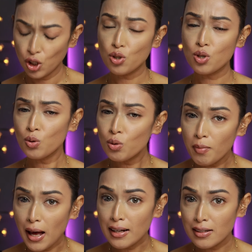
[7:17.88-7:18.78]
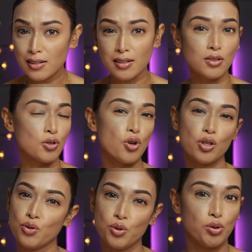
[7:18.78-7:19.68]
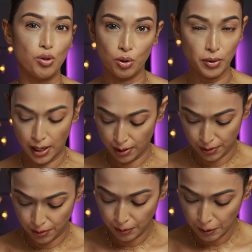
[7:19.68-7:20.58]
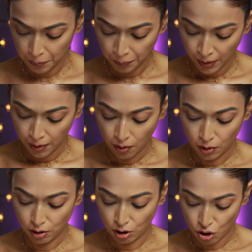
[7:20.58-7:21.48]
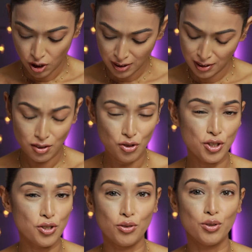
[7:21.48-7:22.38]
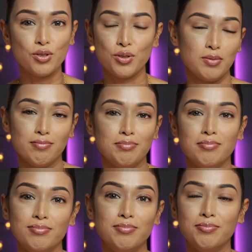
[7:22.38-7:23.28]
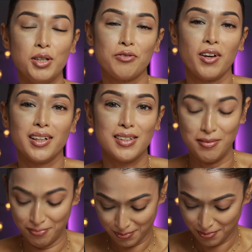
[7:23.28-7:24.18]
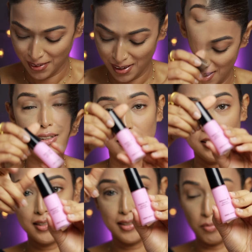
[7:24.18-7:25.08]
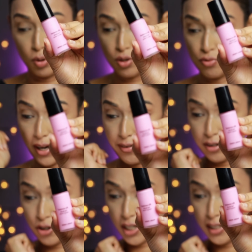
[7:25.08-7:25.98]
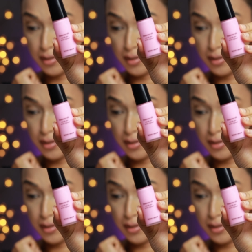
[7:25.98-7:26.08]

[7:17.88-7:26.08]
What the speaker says: too matte, not too glowy either. On the cheeks, it just looks perfect. This is the most viral shade, I